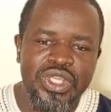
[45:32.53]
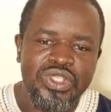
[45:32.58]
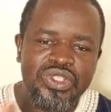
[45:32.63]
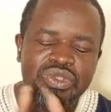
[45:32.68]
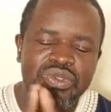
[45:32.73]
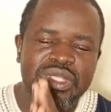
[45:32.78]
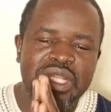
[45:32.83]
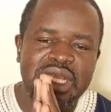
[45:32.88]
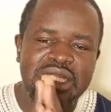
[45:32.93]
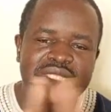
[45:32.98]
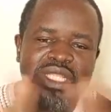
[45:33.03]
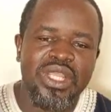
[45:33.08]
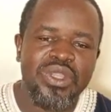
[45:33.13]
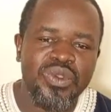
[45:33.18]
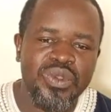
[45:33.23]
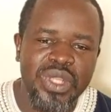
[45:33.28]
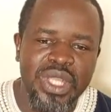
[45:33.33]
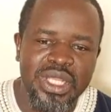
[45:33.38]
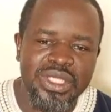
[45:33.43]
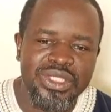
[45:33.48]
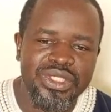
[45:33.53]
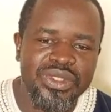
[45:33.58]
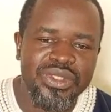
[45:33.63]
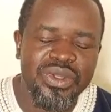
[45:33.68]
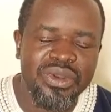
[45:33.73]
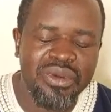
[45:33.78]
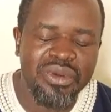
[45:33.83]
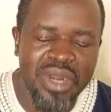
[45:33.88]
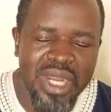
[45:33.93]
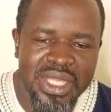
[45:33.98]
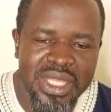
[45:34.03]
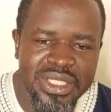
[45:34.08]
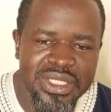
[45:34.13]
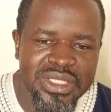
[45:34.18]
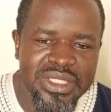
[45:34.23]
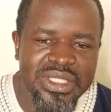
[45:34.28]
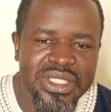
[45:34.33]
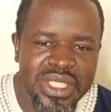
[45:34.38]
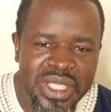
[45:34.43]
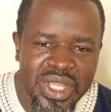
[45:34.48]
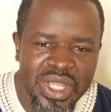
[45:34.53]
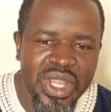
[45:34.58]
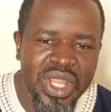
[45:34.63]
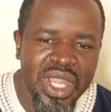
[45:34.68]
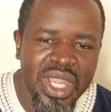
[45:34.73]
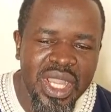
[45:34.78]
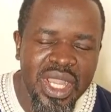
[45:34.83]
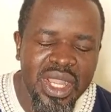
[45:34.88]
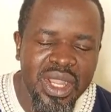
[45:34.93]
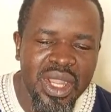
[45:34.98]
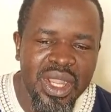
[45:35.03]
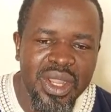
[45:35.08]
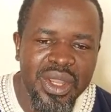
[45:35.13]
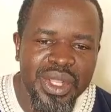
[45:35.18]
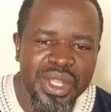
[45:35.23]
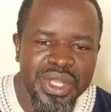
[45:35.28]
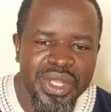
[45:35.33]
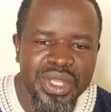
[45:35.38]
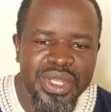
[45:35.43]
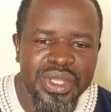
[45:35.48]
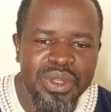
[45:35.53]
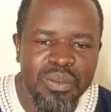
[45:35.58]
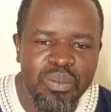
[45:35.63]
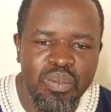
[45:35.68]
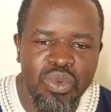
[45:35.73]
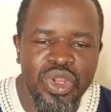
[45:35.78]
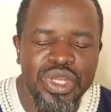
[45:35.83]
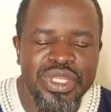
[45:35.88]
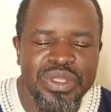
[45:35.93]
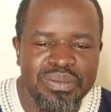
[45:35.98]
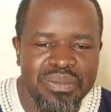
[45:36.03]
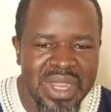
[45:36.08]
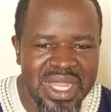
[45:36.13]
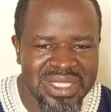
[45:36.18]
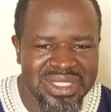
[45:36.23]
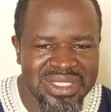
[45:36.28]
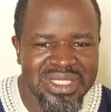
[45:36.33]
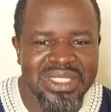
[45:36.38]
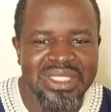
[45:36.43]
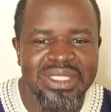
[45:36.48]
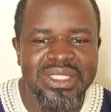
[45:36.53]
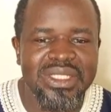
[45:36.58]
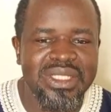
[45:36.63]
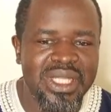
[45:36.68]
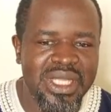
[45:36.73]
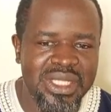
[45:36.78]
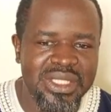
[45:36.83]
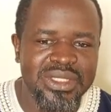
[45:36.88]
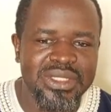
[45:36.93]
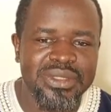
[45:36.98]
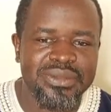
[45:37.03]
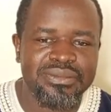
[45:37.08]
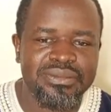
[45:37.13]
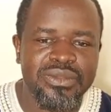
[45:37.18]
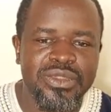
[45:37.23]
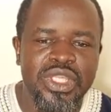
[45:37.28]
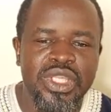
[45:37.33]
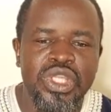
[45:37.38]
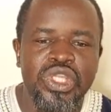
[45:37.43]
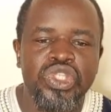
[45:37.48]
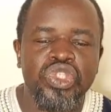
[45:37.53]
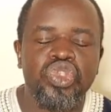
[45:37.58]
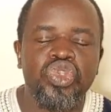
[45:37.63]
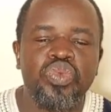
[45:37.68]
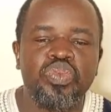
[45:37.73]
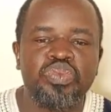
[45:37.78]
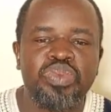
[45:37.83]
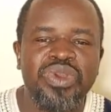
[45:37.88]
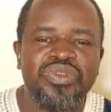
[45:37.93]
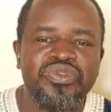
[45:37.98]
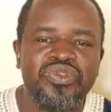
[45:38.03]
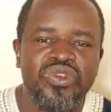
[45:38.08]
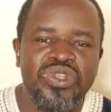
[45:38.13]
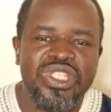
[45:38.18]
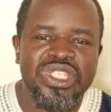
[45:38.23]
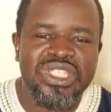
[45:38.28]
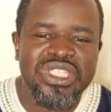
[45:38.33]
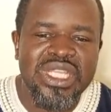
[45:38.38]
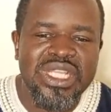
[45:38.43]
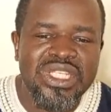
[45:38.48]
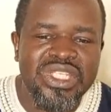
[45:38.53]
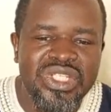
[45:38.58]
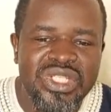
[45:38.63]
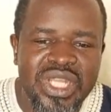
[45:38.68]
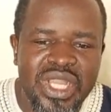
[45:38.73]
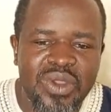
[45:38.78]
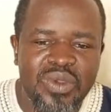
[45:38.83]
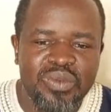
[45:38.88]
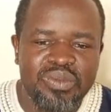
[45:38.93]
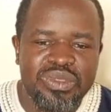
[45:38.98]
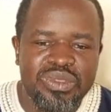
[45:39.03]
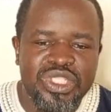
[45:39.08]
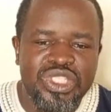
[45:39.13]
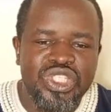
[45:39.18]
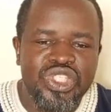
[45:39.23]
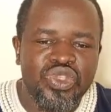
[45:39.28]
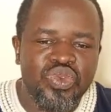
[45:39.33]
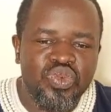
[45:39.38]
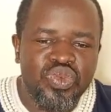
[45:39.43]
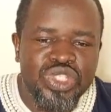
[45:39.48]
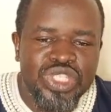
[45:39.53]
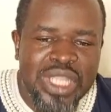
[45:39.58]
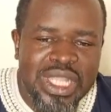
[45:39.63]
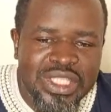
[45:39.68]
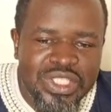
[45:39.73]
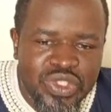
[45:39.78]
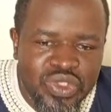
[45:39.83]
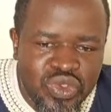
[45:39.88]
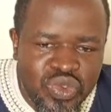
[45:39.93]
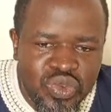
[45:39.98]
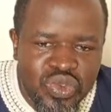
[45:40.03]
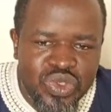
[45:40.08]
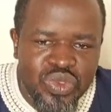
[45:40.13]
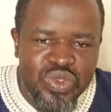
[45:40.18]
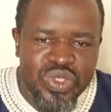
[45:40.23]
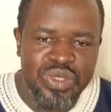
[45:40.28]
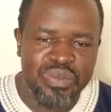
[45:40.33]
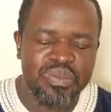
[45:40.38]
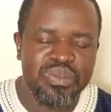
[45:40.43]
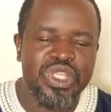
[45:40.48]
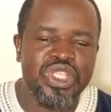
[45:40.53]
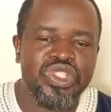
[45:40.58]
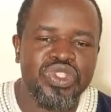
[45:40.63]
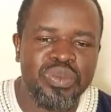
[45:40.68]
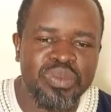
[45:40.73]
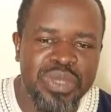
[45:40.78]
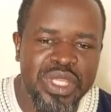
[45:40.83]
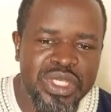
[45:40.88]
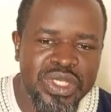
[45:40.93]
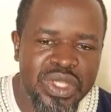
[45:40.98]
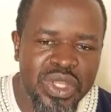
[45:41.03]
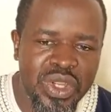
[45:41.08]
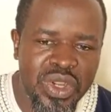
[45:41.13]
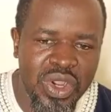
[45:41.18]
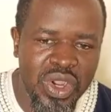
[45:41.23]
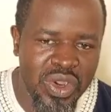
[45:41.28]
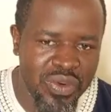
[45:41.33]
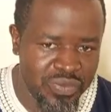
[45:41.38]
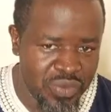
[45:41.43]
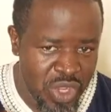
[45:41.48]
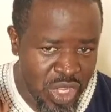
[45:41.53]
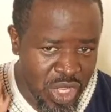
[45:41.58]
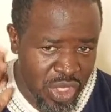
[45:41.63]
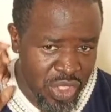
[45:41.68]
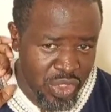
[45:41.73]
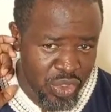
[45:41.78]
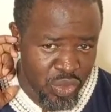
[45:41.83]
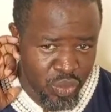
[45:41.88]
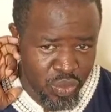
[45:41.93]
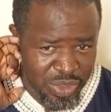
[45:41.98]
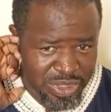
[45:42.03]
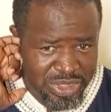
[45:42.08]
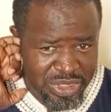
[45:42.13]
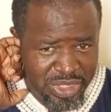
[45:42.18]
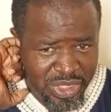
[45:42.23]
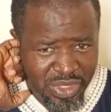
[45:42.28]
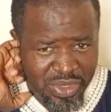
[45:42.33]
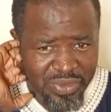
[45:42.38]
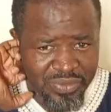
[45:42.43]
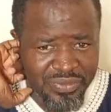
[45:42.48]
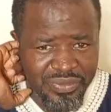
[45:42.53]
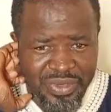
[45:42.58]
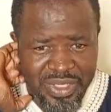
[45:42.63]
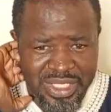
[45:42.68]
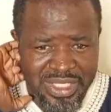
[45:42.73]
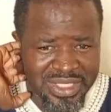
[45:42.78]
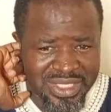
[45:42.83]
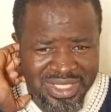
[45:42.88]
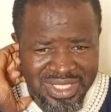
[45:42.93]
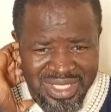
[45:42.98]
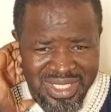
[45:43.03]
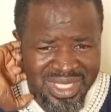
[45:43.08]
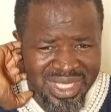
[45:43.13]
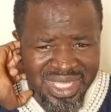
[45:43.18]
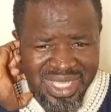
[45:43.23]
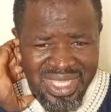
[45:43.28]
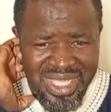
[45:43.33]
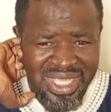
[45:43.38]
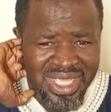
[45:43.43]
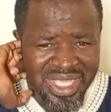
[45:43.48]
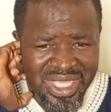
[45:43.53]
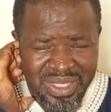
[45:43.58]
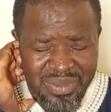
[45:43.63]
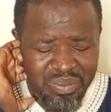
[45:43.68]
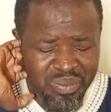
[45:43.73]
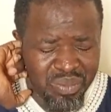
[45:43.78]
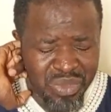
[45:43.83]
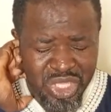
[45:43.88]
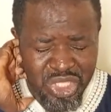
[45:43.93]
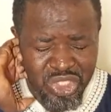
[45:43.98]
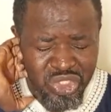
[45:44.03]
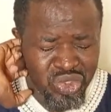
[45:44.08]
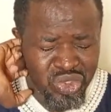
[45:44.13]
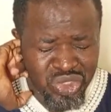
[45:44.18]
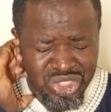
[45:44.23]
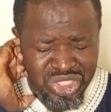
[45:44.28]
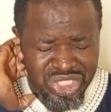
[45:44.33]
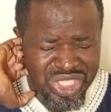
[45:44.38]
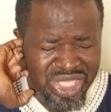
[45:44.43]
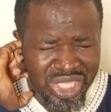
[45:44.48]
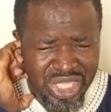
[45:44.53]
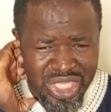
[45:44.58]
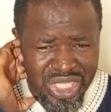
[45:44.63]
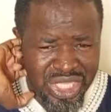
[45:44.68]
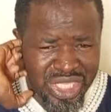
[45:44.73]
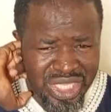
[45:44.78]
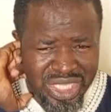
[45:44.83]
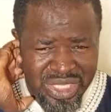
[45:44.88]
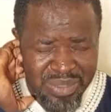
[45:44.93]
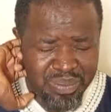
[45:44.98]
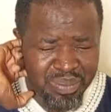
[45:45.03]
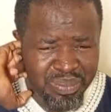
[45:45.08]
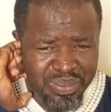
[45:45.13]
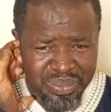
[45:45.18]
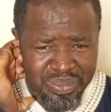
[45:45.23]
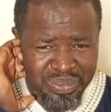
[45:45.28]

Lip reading: So that's how you categorize uh, the body mass index. So, but for the central obesity, which has to do with the measurement of the waist circumference, it measures the hip